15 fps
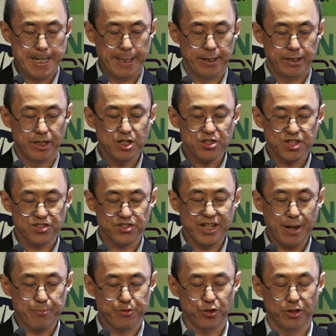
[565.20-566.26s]
Here's a
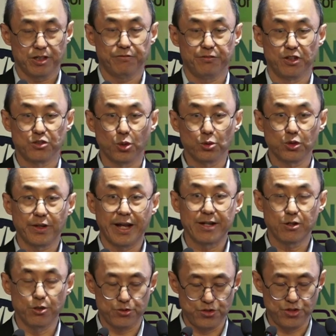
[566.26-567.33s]
snapshot of the total
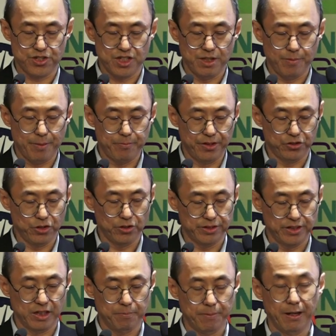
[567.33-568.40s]
ecosystem I've been
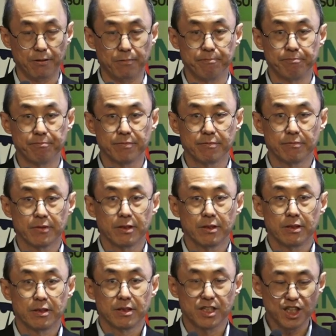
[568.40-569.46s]
talking about.
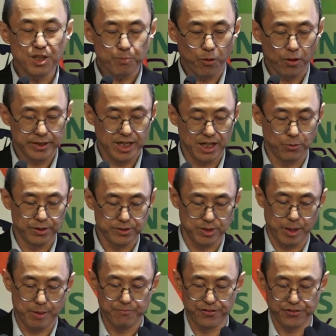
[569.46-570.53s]
Key point I want to
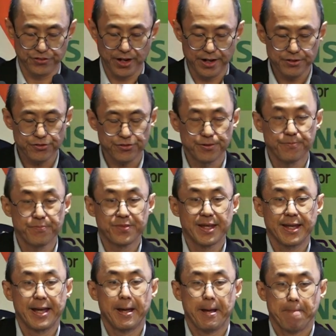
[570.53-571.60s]
emphasize,
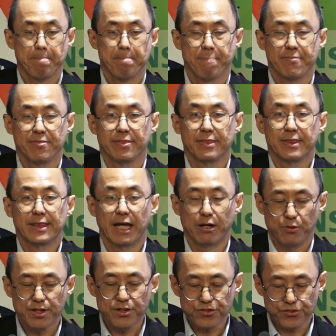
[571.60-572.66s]
there
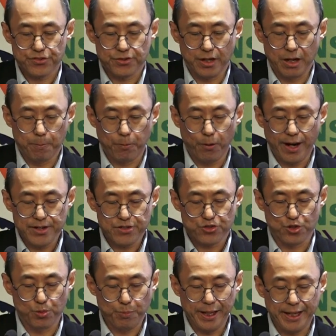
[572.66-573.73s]
is a price
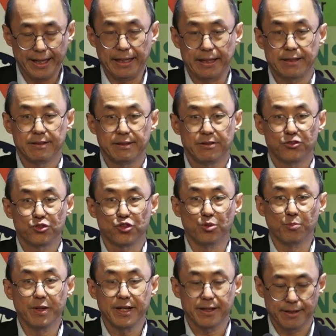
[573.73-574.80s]
to pay to
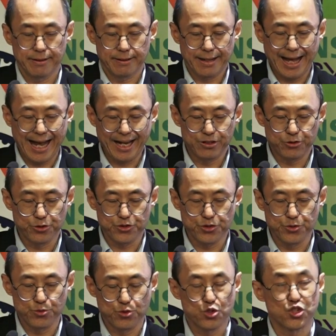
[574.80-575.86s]
make
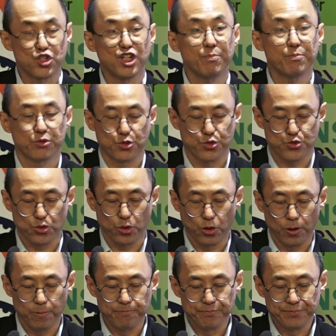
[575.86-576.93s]
hydrogen cheap to
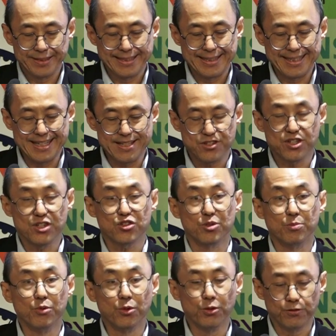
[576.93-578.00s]
store, easy to
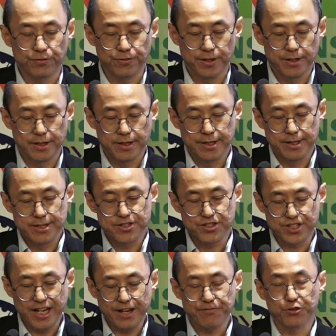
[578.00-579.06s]
move,
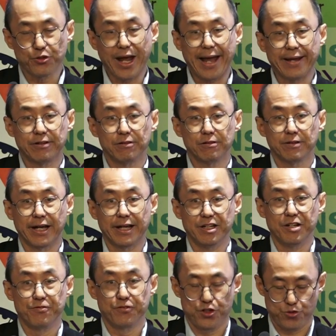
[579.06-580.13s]
safe to handle, and
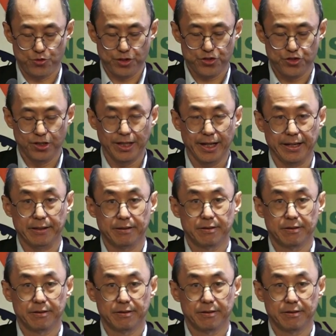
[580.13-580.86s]
infrastructure light.